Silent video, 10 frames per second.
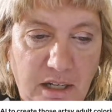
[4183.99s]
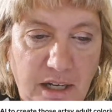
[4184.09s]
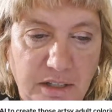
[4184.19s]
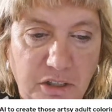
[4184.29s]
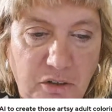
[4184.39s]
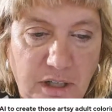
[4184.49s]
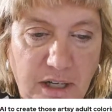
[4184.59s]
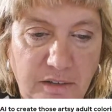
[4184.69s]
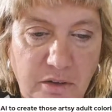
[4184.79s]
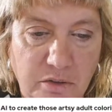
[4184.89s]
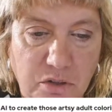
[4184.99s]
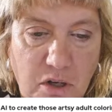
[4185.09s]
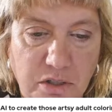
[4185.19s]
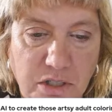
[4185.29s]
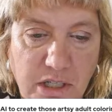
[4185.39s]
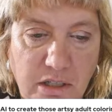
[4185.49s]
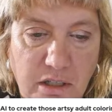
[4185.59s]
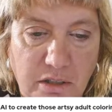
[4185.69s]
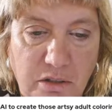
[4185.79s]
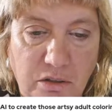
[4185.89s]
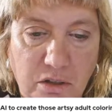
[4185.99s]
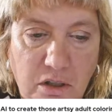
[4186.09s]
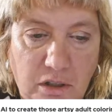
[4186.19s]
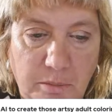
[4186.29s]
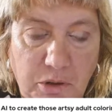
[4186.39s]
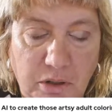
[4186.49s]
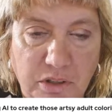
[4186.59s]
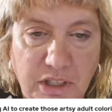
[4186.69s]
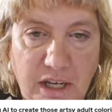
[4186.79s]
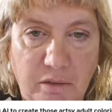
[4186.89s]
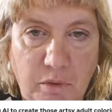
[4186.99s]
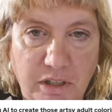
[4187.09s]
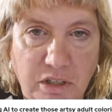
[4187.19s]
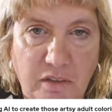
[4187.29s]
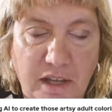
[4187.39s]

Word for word: I to create those artsy adult coloring books. Yeah, we talked.